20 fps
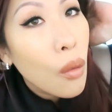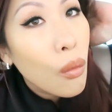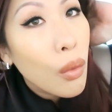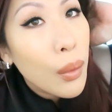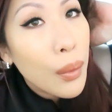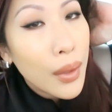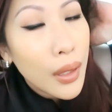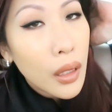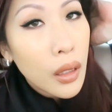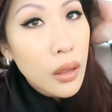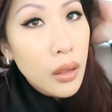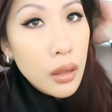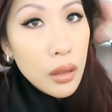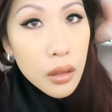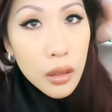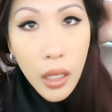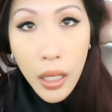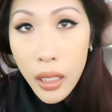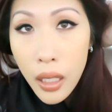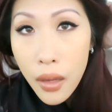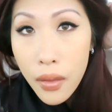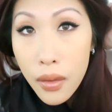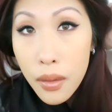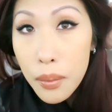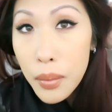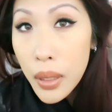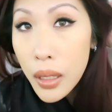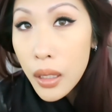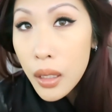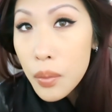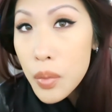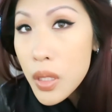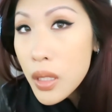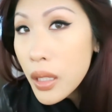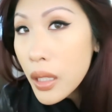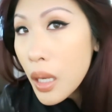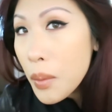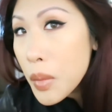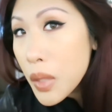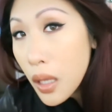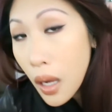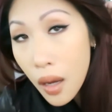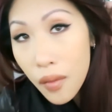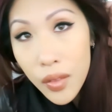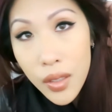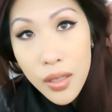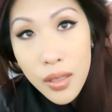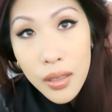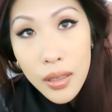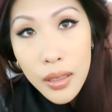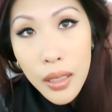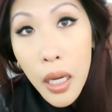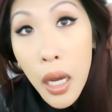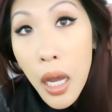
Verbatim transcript: we went a little light on the makeup today. I mean, obviously